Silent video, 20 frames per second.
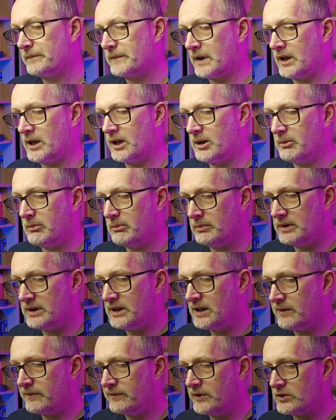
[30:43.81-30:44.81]

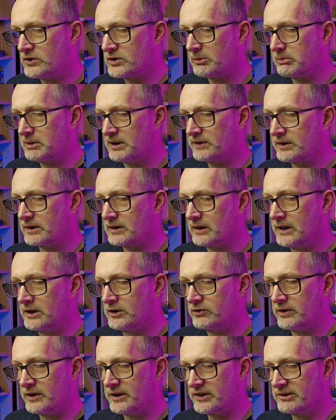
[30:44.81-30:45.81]
Near future political
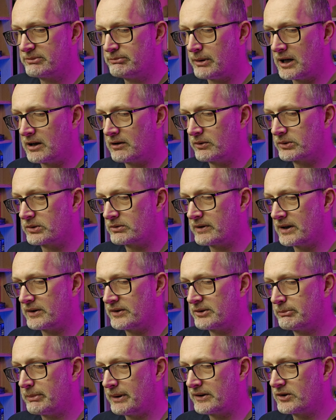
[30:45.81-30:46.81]
intrigue spirals
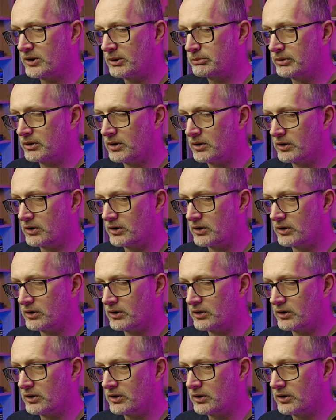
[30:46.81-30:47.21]
around space opera